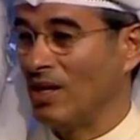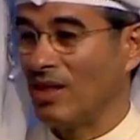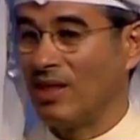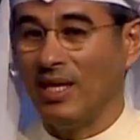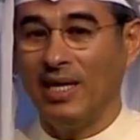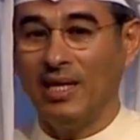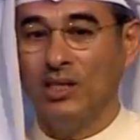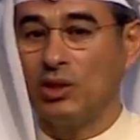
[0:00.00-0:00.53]

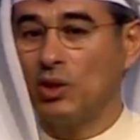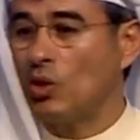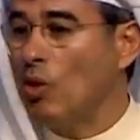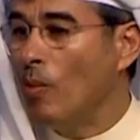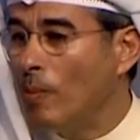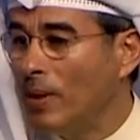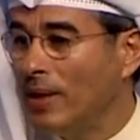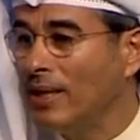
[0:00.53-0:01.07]
thing, it's
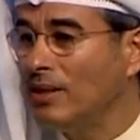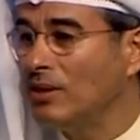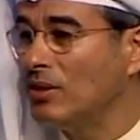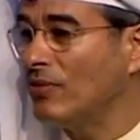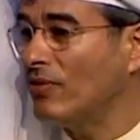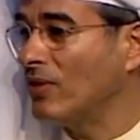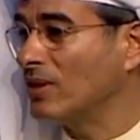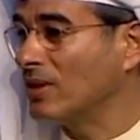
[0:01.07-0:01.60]
completely
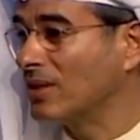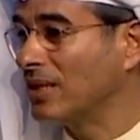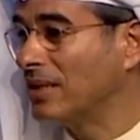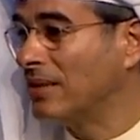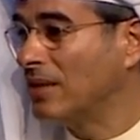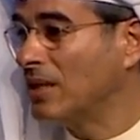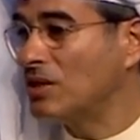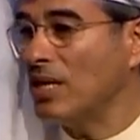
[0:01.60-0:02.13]
different.
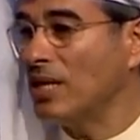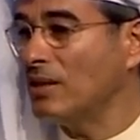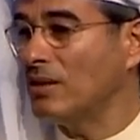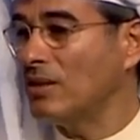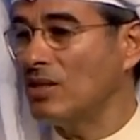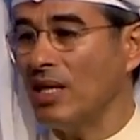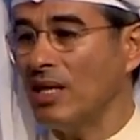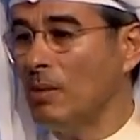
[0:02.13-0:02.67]
It's not,
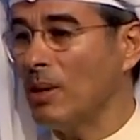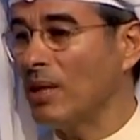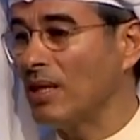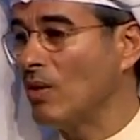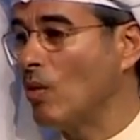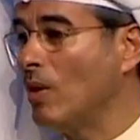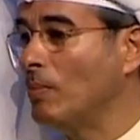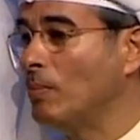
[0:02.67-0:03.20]
it's not about
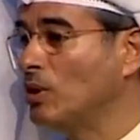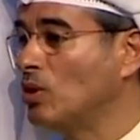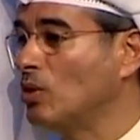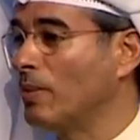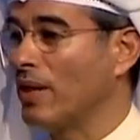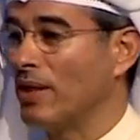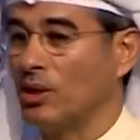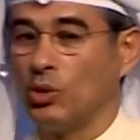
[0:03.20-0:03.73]
the one
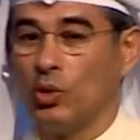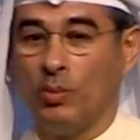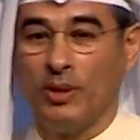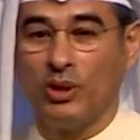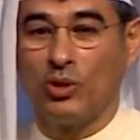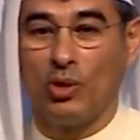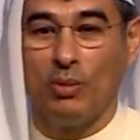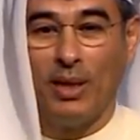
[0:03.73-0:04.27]
bedroom and the two
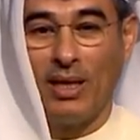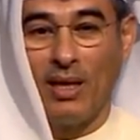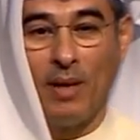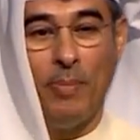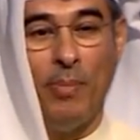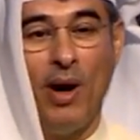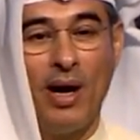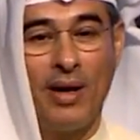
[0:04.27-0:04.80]
bedroom and the
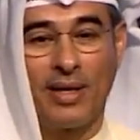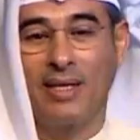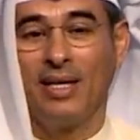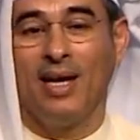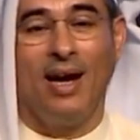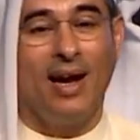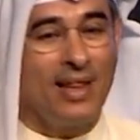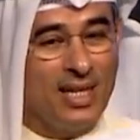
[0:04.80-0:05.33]
park.
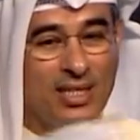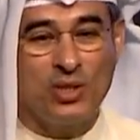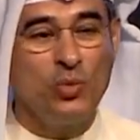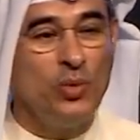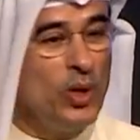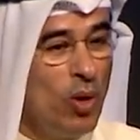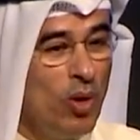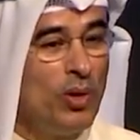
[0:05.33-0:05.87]
That's
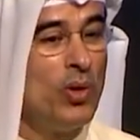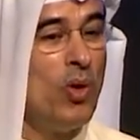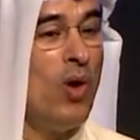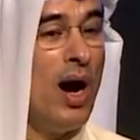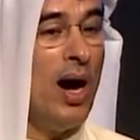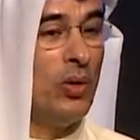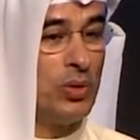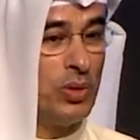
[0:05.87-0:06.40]
we all know
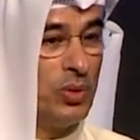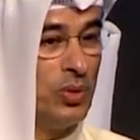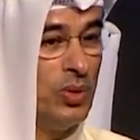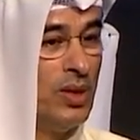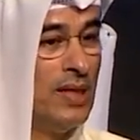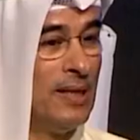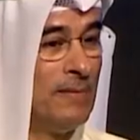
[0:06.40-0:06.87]
how to,